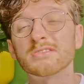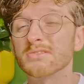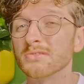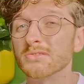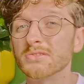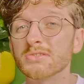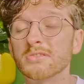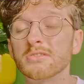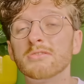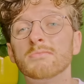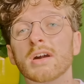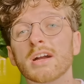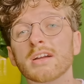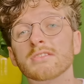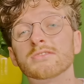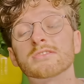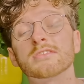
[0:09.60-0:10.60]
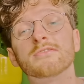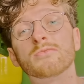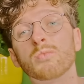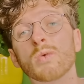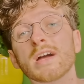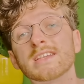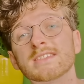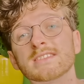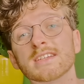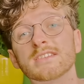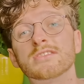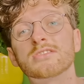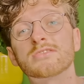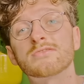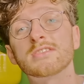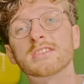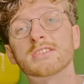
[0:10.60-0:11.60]
or 2 miles of West
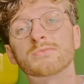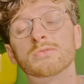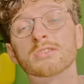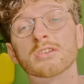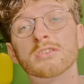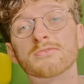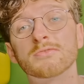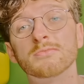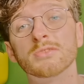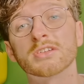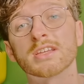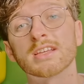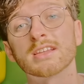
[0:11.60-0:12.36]
End streets will go from looking